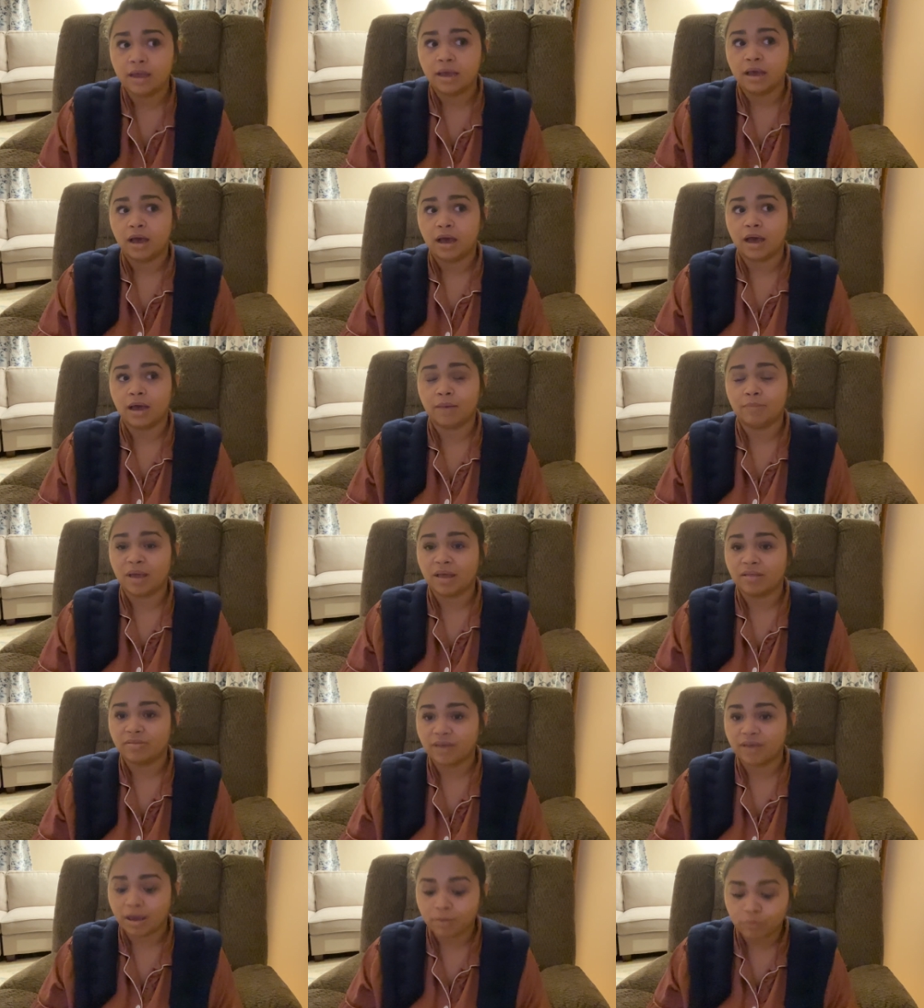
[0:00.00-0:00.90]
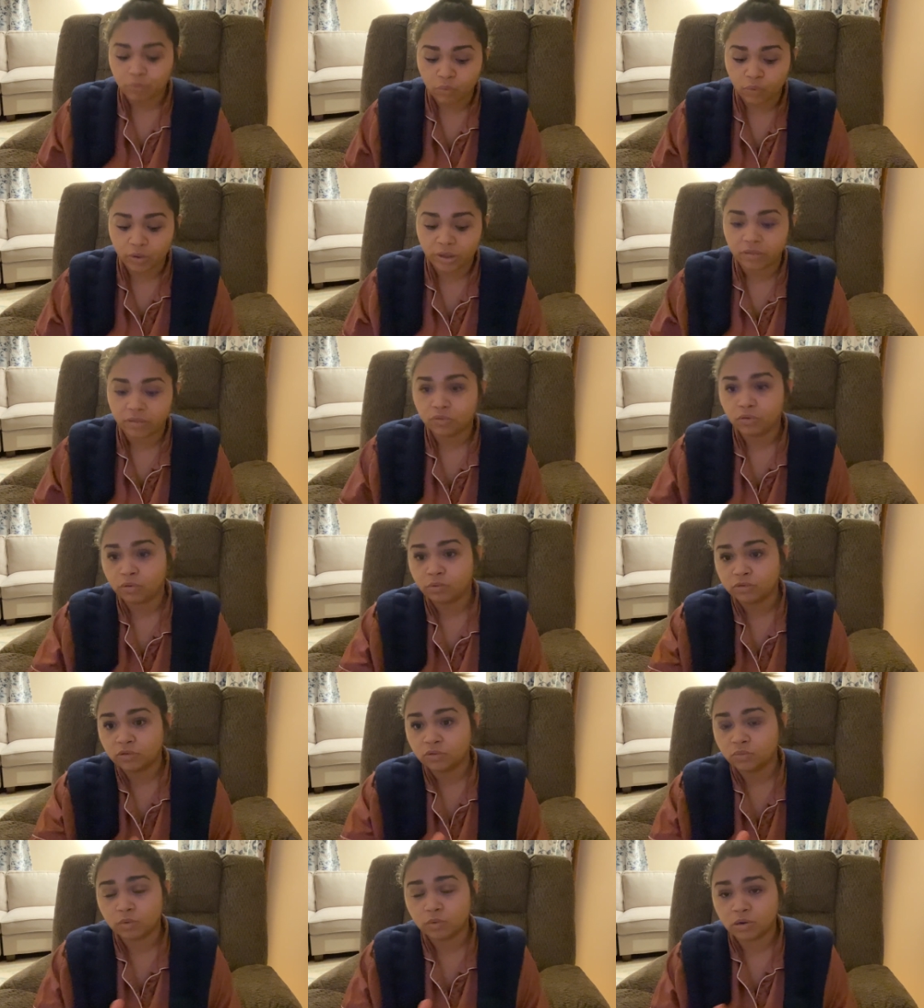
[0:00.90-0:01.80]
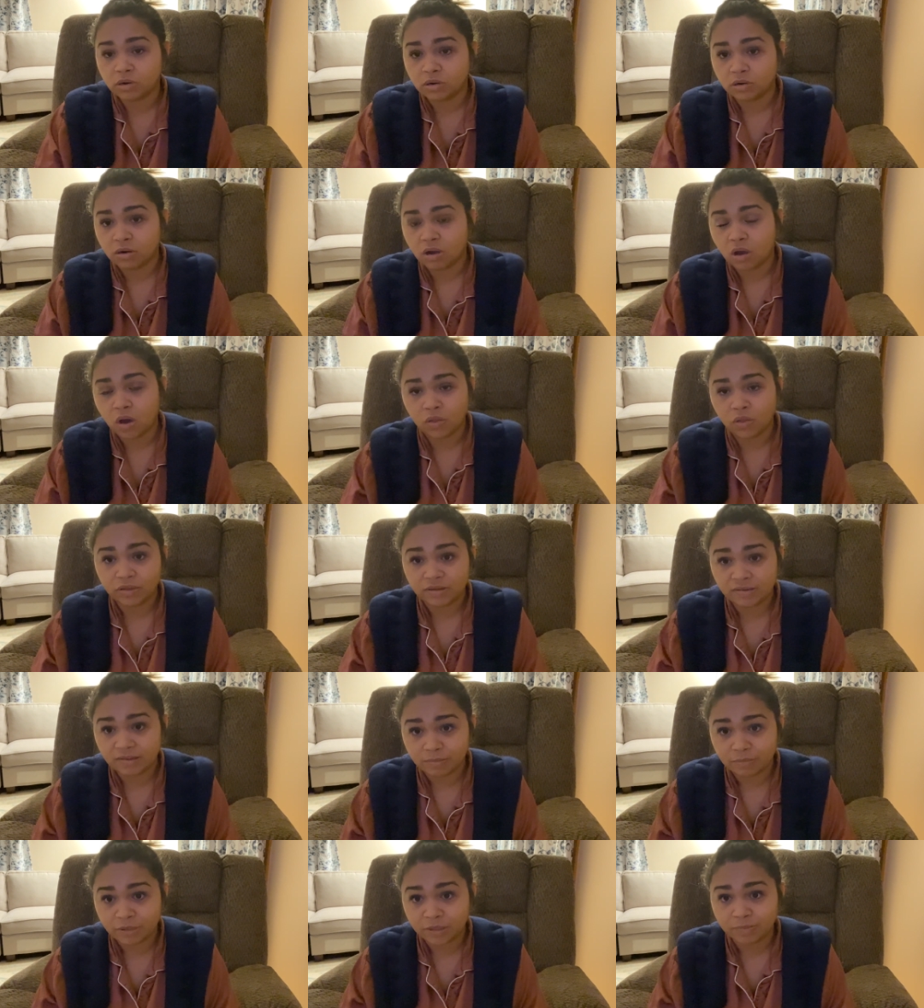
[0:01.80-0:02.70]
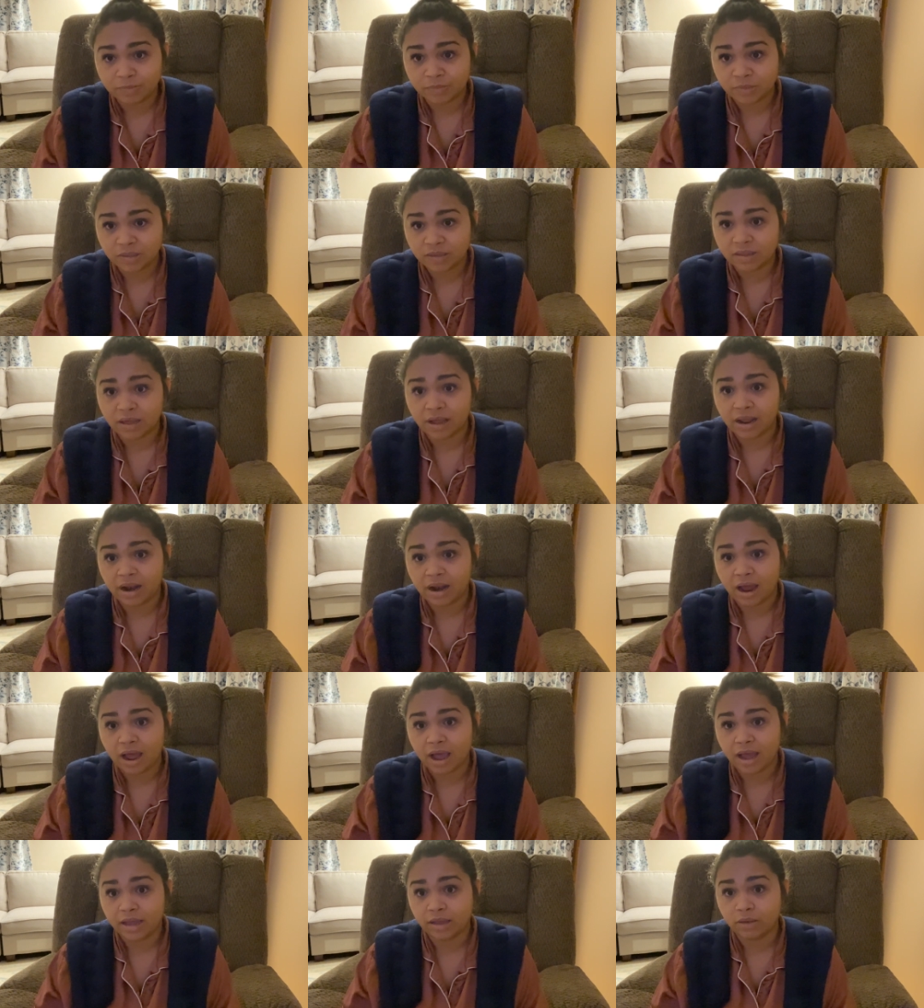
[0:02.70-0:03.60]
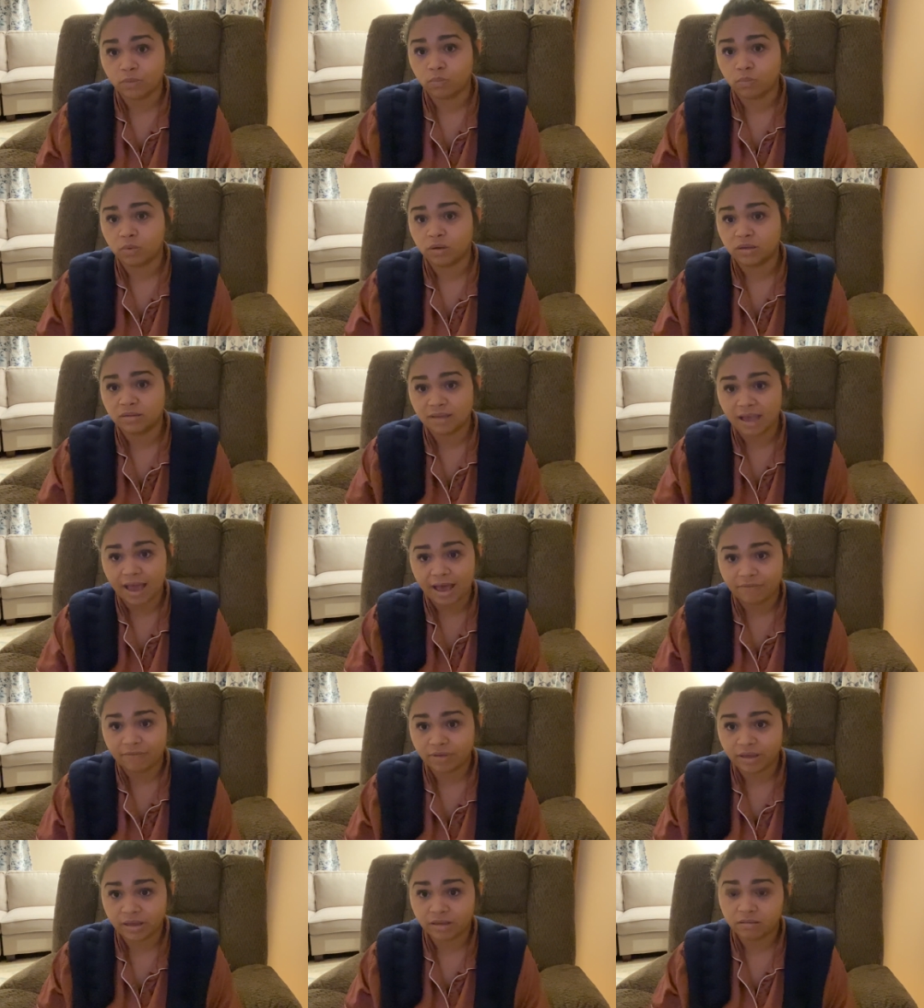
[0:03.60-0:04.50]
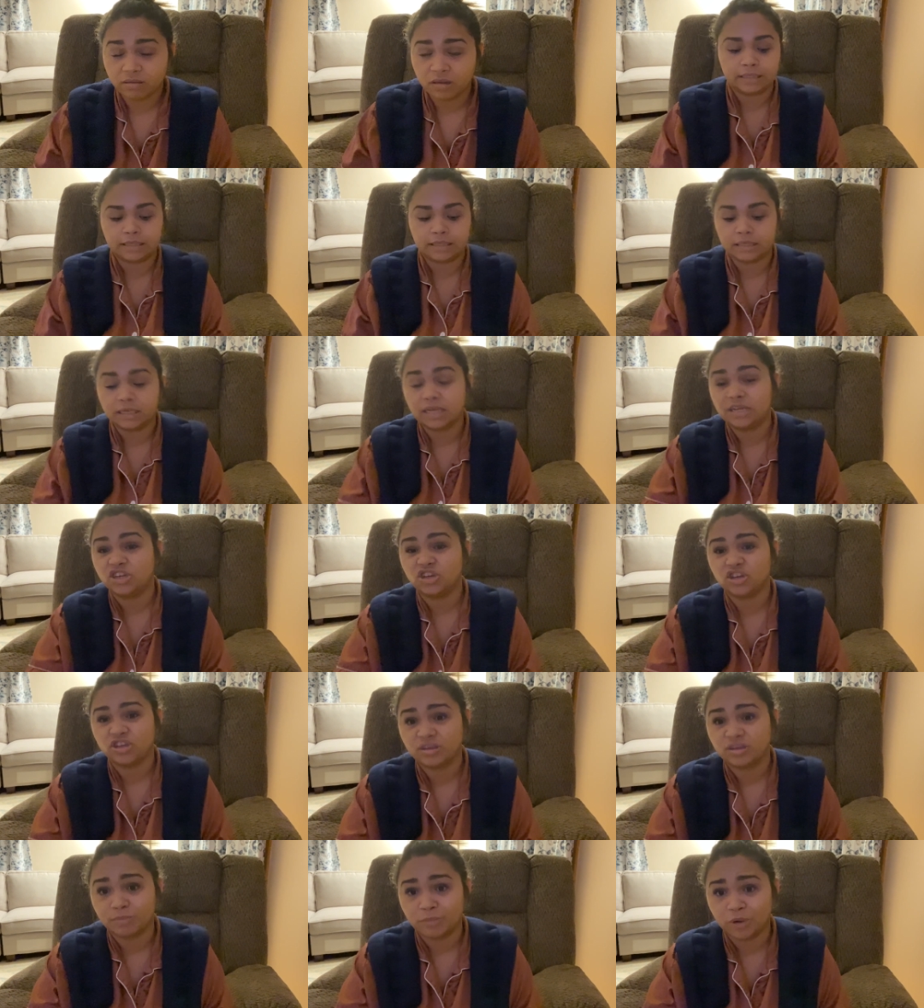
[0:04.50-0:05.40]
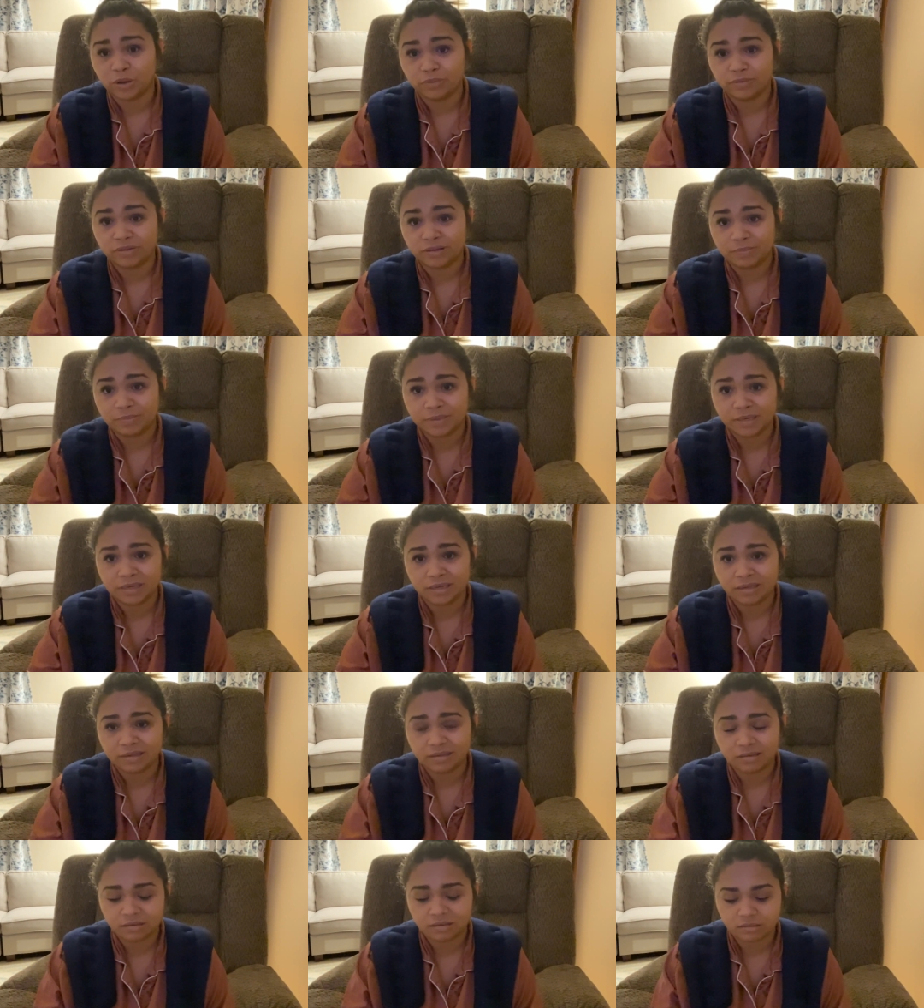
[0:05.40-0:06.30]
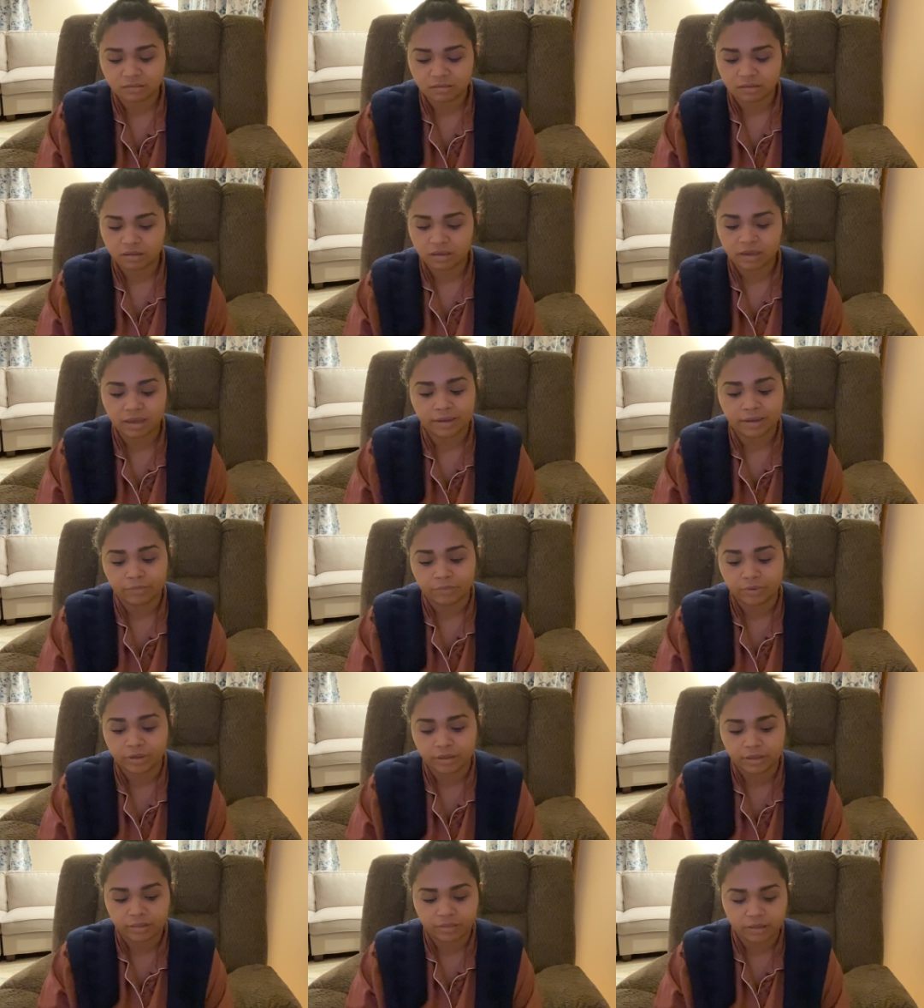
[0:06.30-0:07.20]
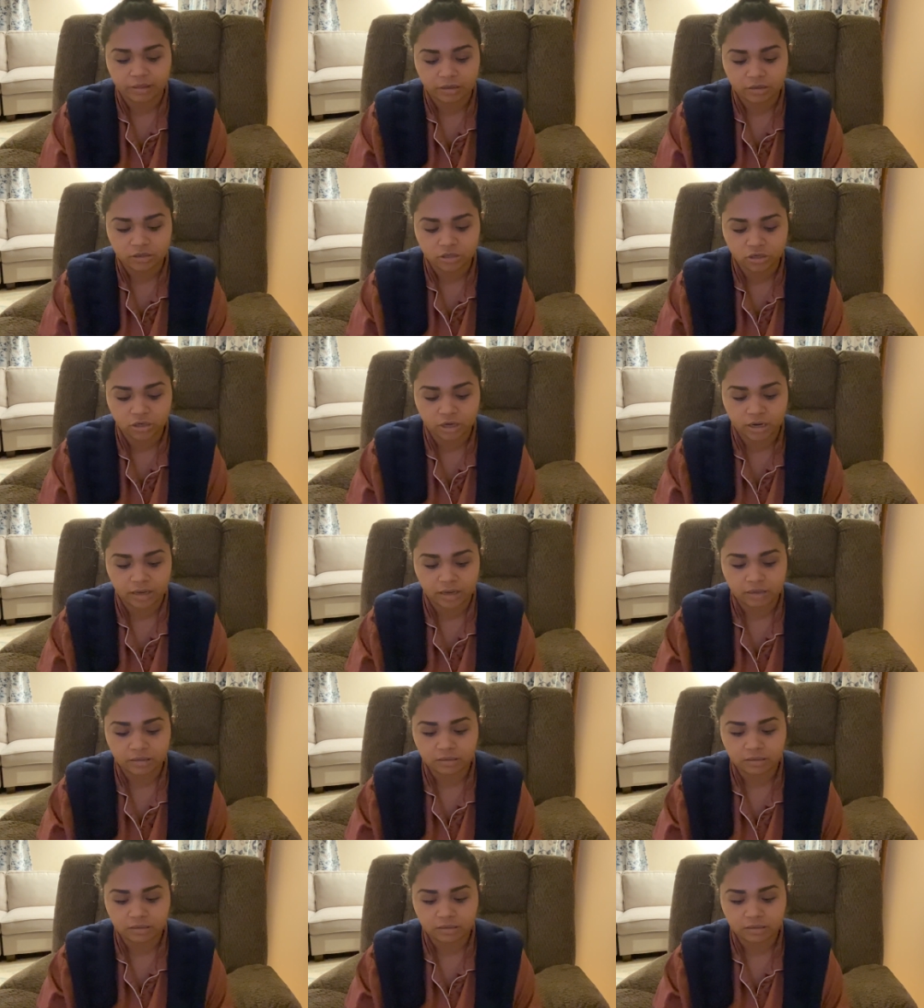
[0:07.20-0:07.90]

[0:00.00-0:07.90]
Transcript: At that point, those were all the symptoms that I was having. I took some notes because I can't really think straight